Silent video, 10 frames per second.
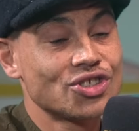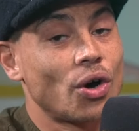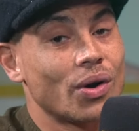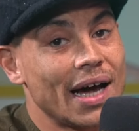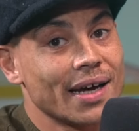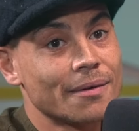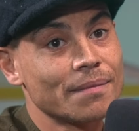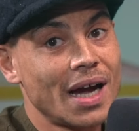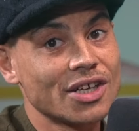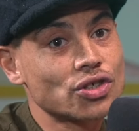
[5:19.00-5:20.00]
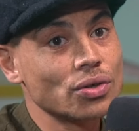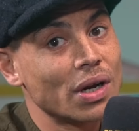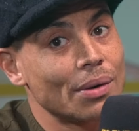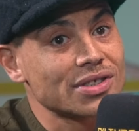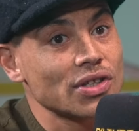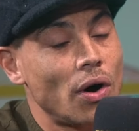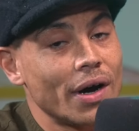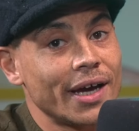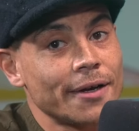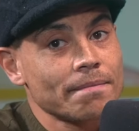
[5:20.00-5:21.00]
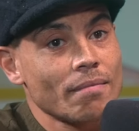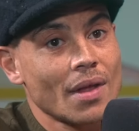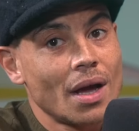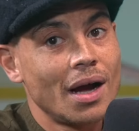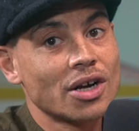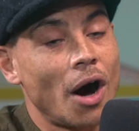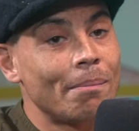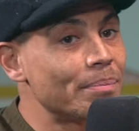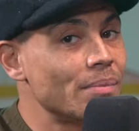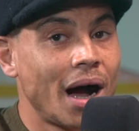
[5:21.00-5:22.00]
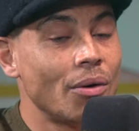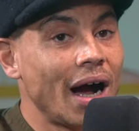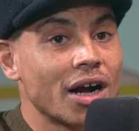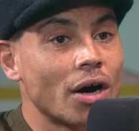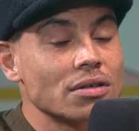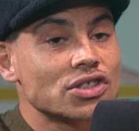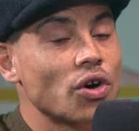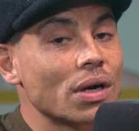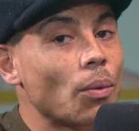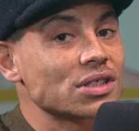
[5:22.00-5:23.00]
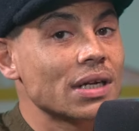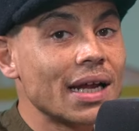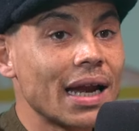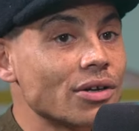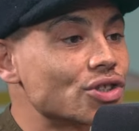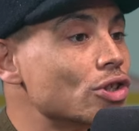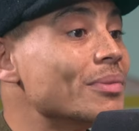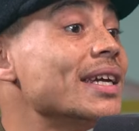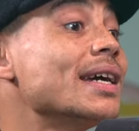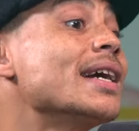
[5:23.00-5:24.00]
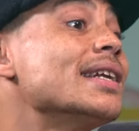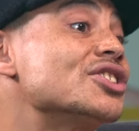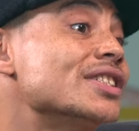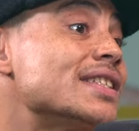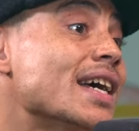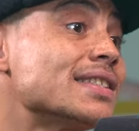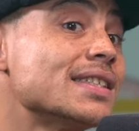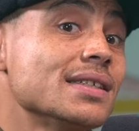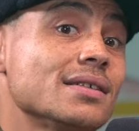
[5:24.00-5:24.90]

So like at school, I was naughty. I got told I wasn't allowed to do my English GCSE.